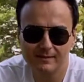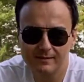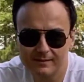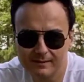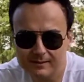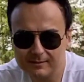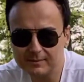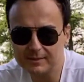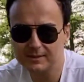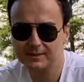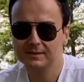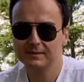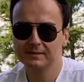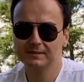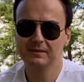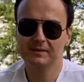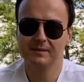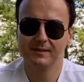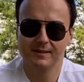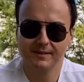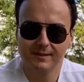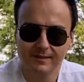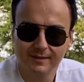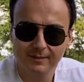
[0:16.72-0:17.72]
Let me,
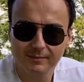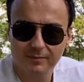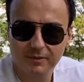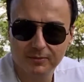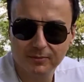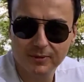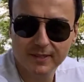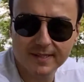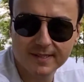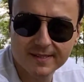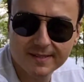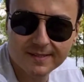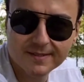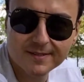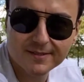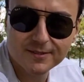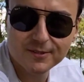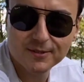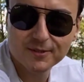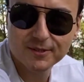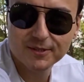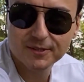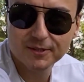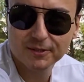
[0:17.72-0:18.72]
let me raise this
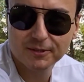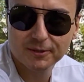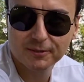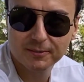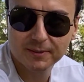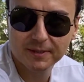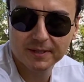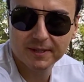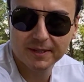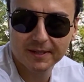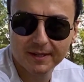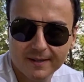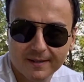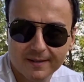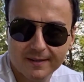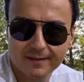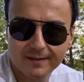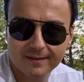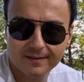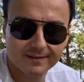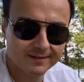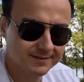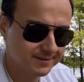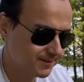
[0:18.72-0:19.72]
just a little bit
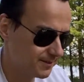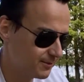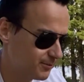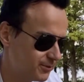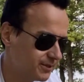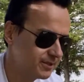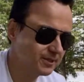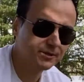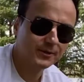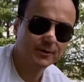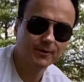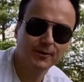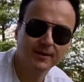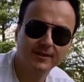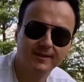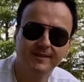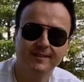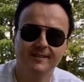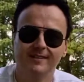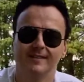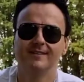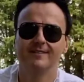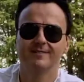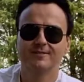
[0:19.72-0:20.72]
higher. There we go.
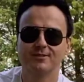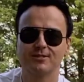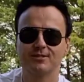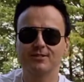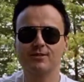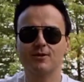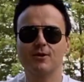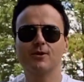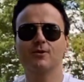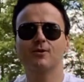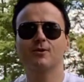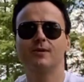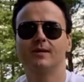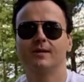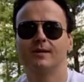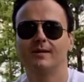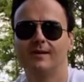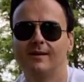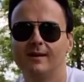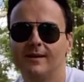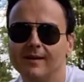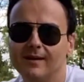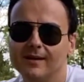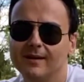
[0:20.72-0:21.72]
So
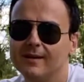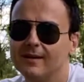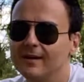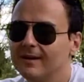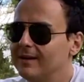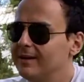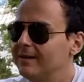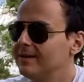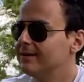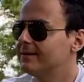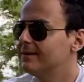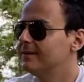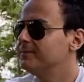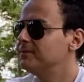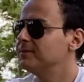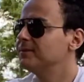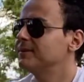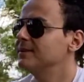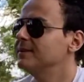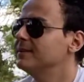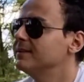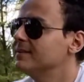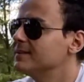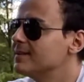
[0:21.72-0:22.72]
uh, a couple
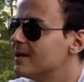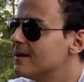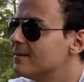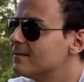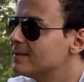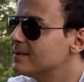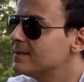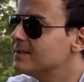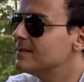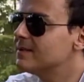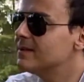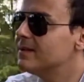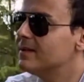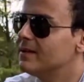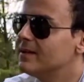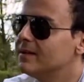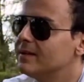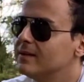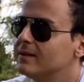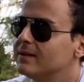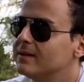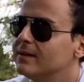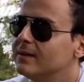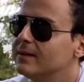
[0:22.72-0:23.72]
things happened
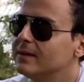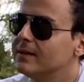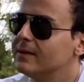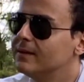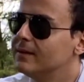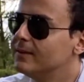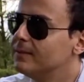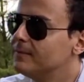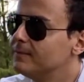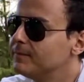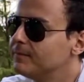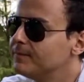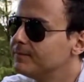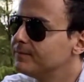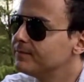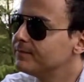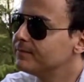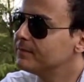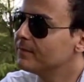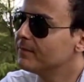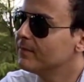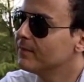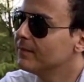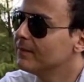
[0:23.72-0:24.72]
today. Um,
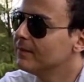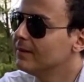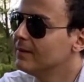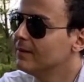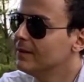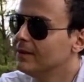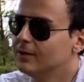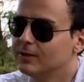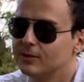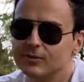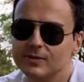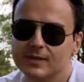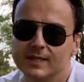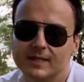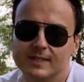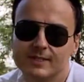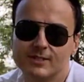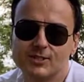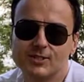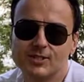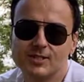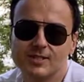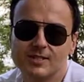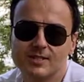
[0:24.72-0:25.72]
you
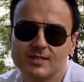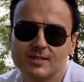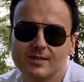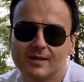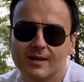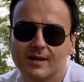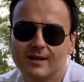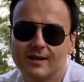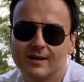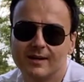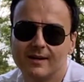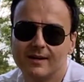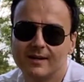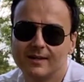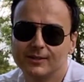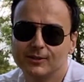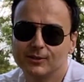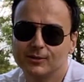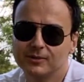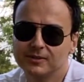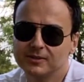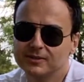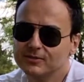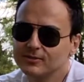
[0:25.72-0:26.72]
had GTII
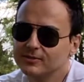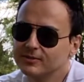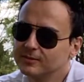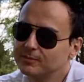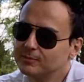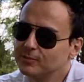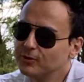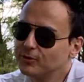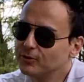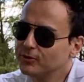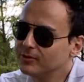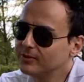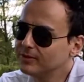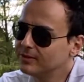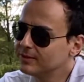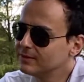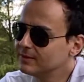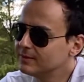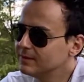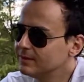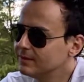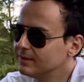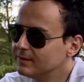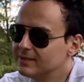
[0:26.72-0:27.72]
going to the moon.
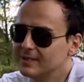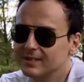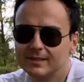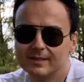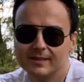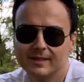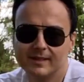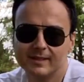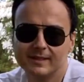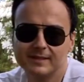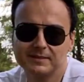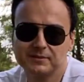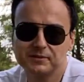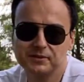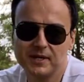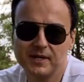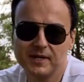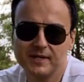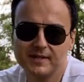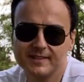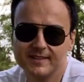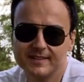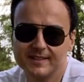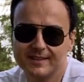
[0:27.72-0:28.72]
It hit like
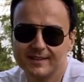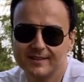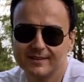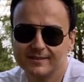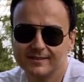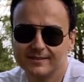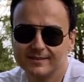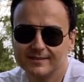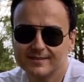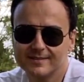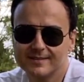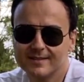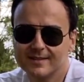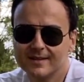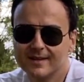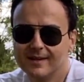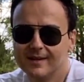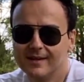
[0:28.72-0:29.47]
$9